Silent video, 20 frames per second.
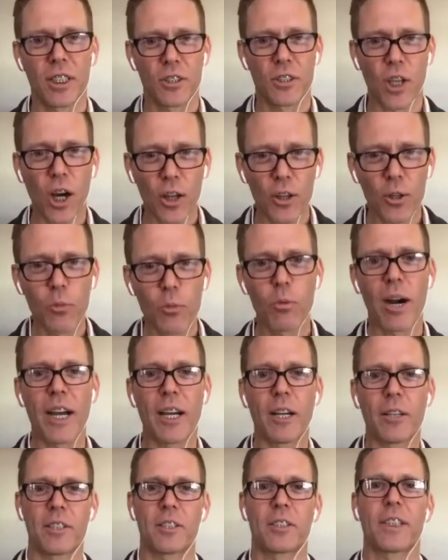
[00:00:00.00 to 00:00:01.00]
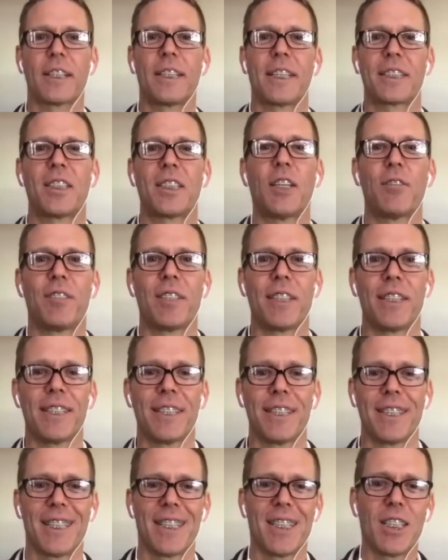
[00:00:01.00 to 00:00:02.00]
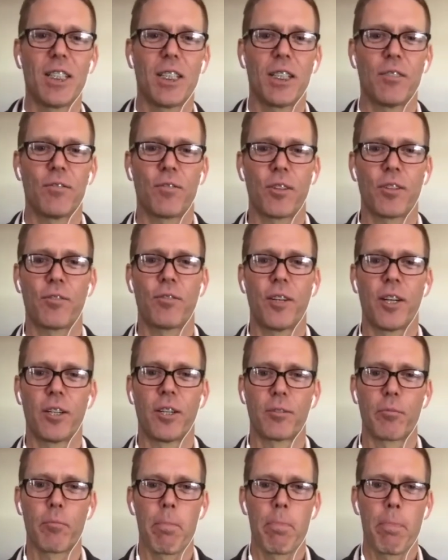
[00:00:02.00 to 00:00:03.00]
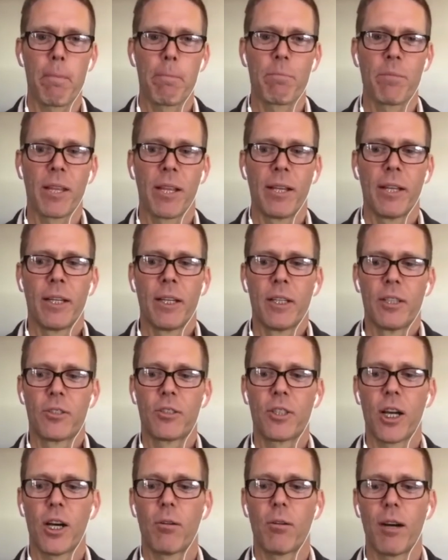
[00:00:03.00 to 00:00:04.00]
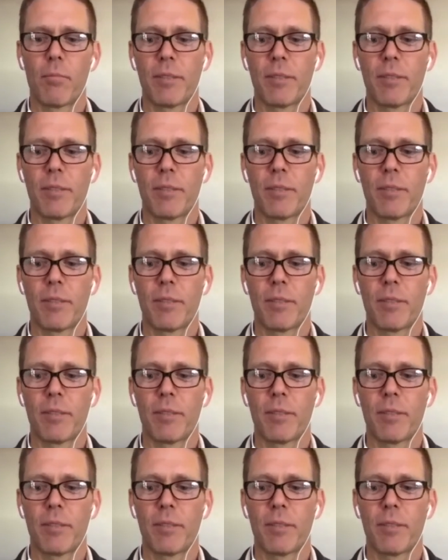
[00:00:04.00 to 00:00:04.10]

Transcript: So yeah. all the wireless connectivity for the phone. Amazing. Uh,